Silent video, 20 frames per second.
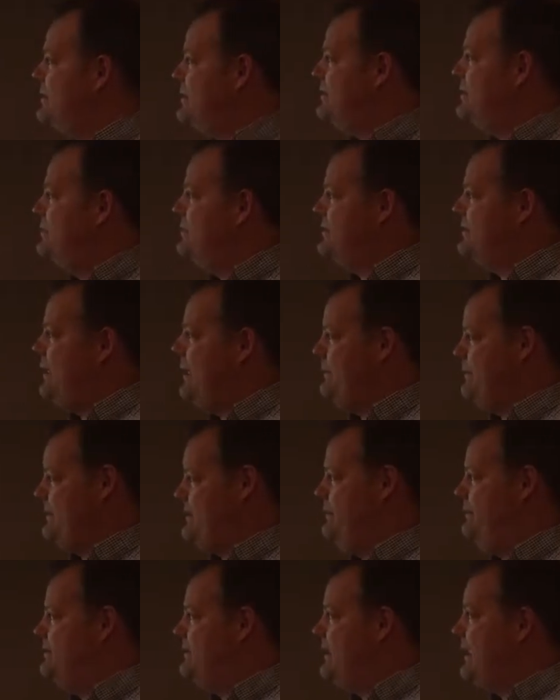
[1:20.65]
are some
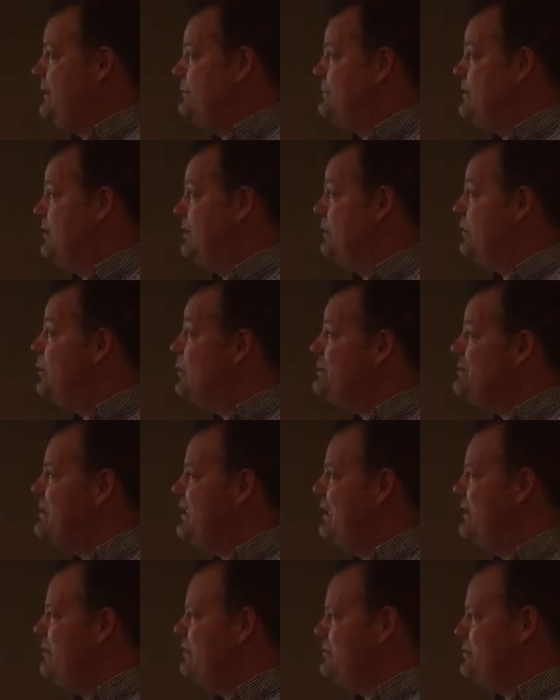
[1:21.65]
types of teams and groups
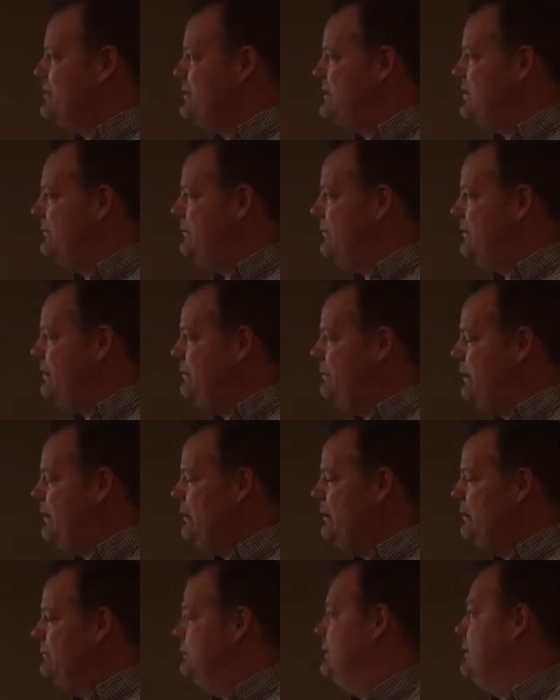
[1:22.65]
that you'll specifically
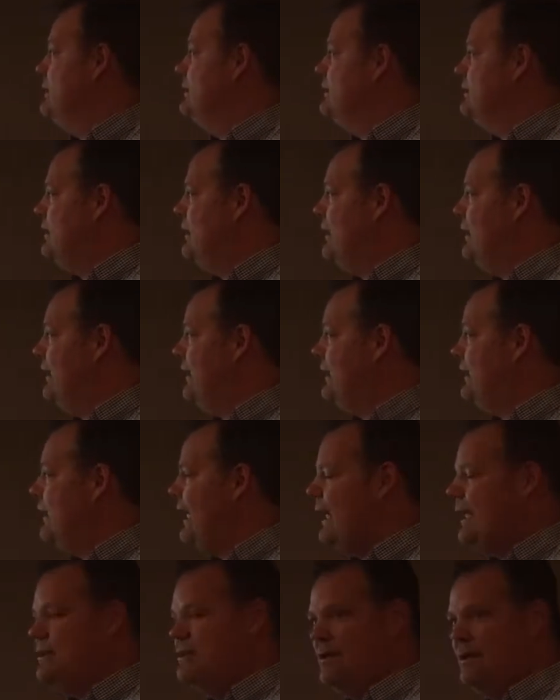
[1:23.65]
be
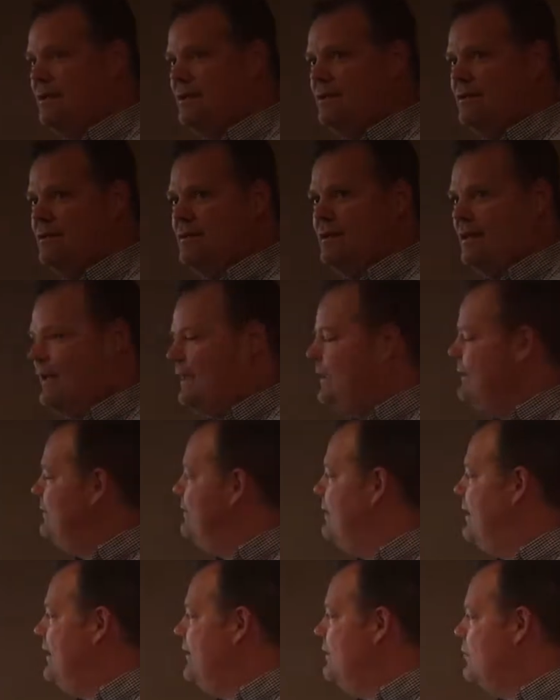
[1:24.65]
engaging
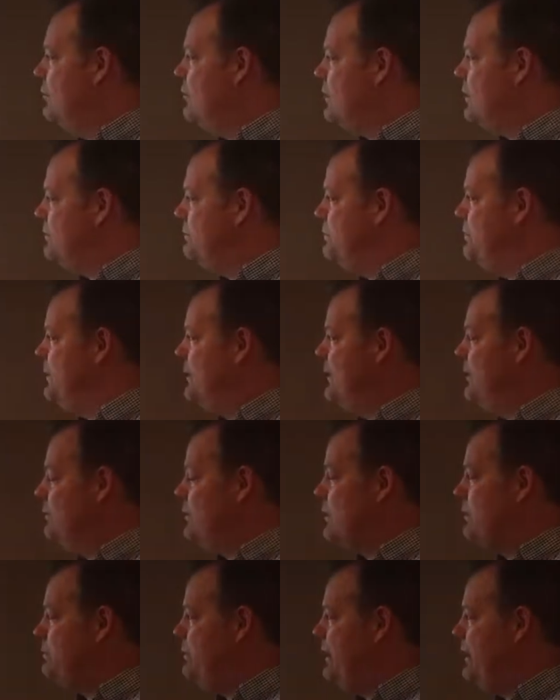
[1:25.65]
in the
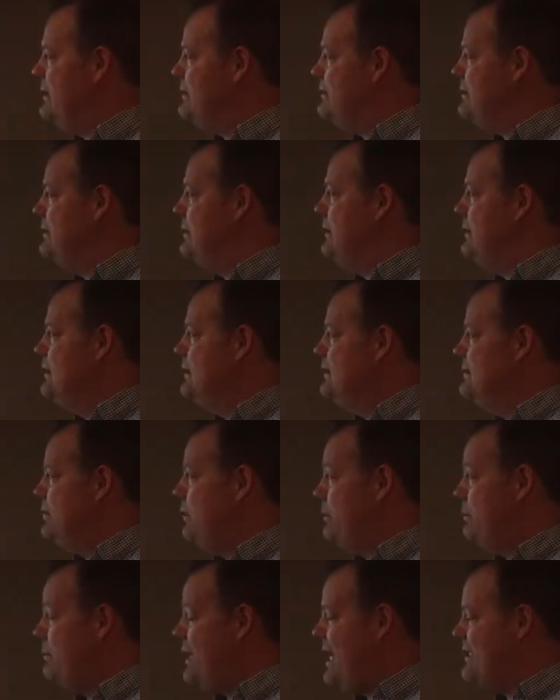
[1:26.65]
workplace.
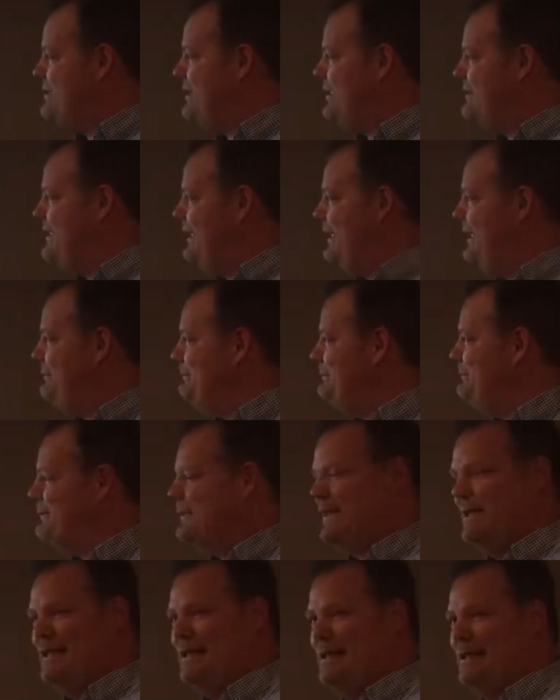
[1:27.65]
So a project team,
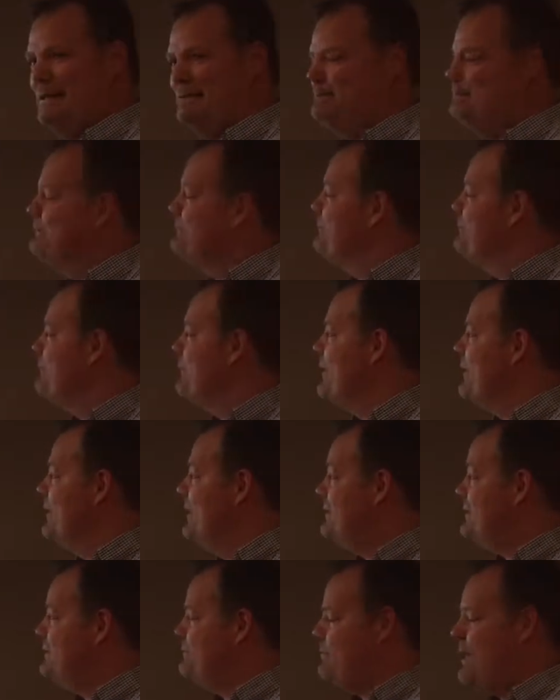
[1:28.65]

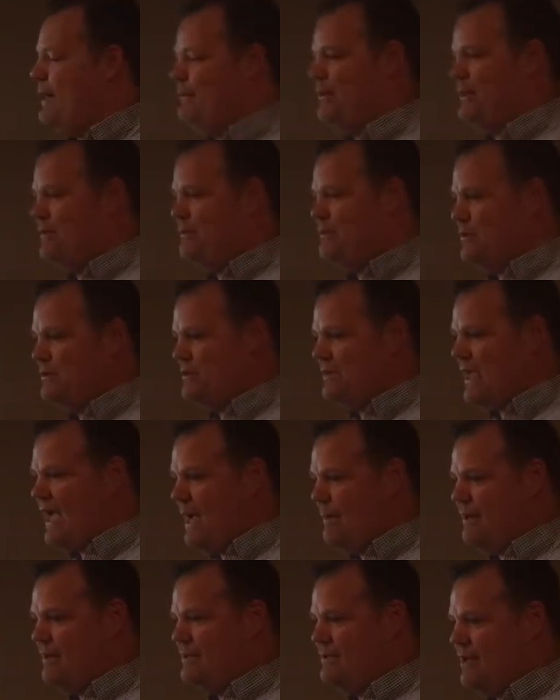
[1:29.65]
this is probably the most
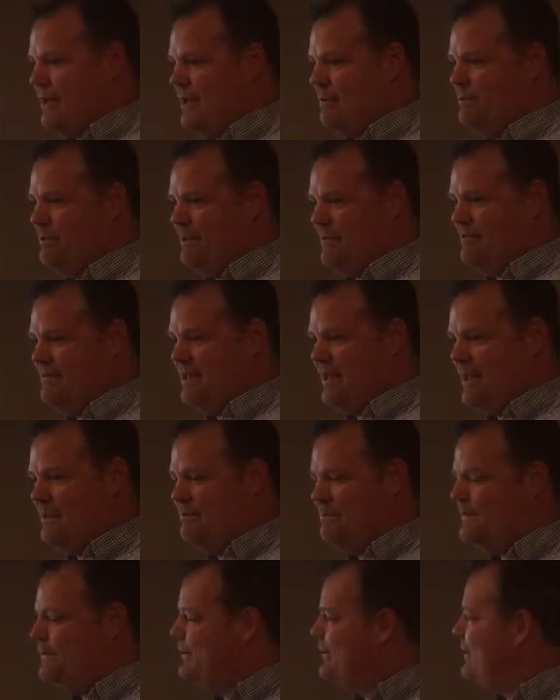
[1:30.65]
common type of
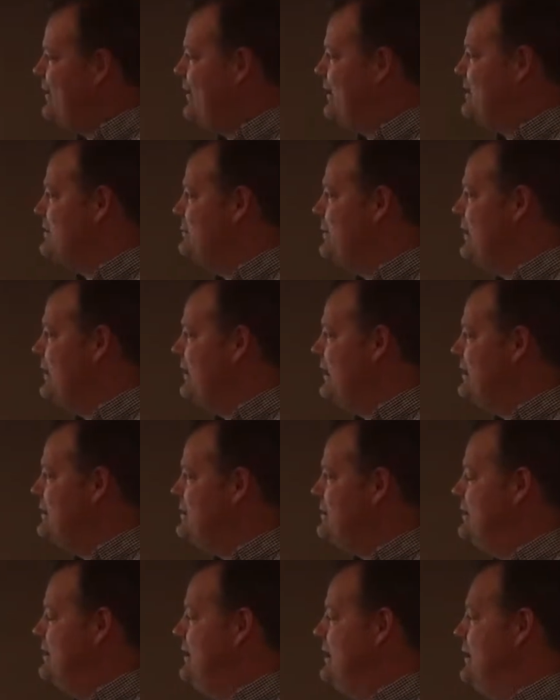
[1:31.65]
team you're going to
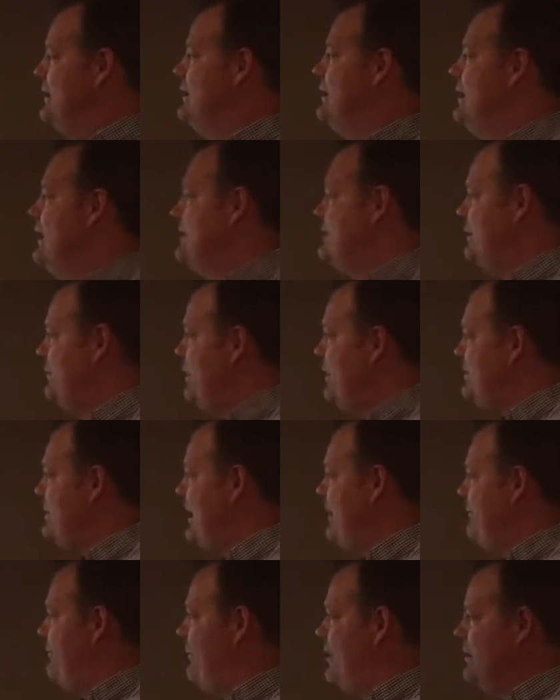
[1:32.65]
experience. It's a
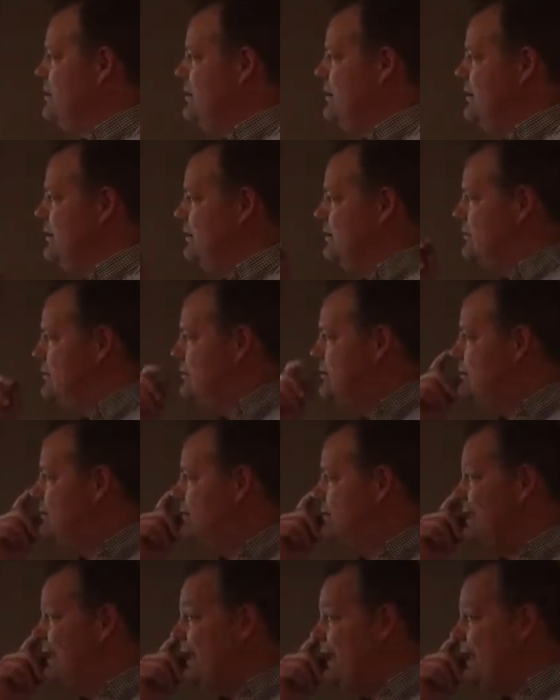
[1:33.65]
multifunctional
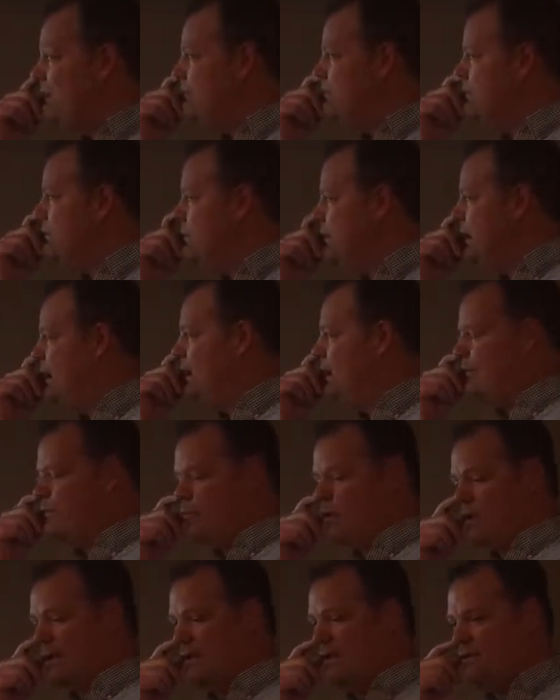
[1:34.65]
team
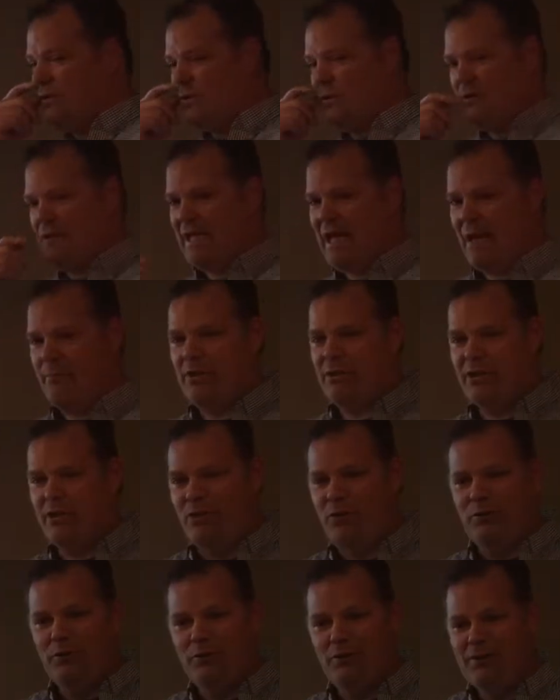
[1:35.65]
working towards a common
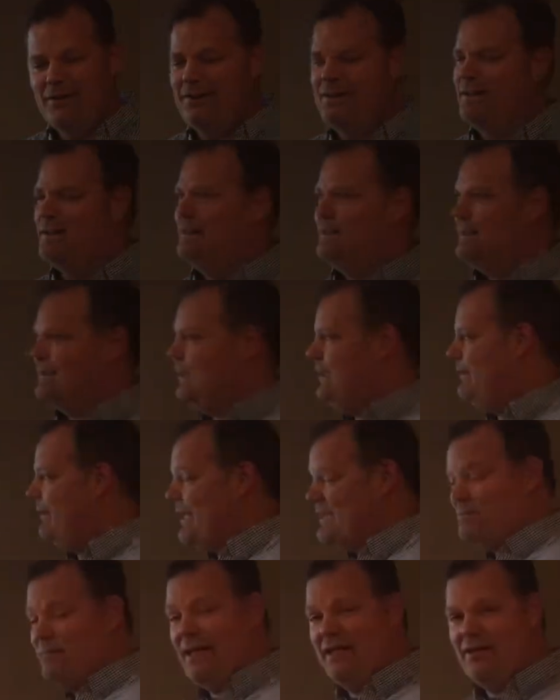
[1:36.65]
goal.
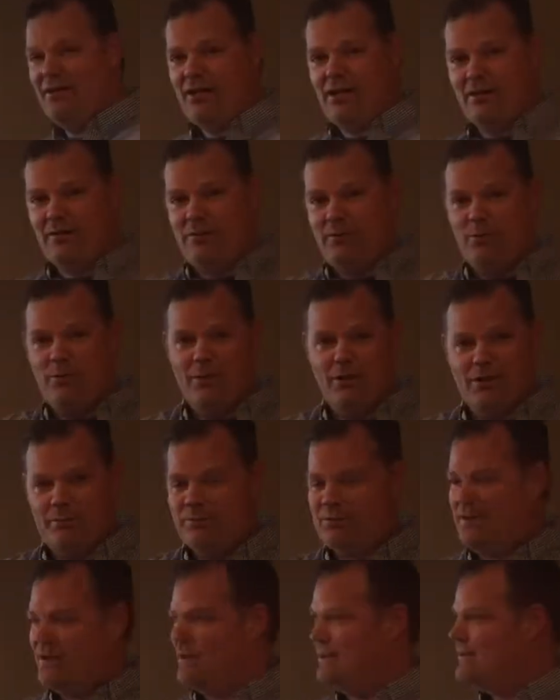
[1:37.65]
That's my dog Thor
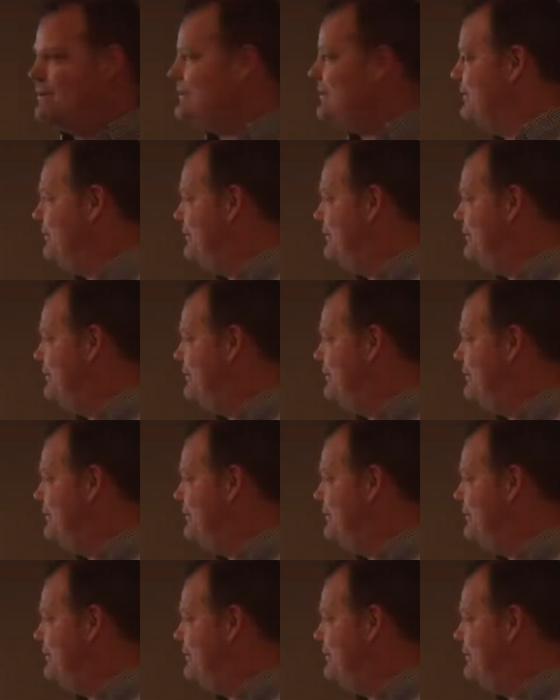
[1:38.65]
upstairs,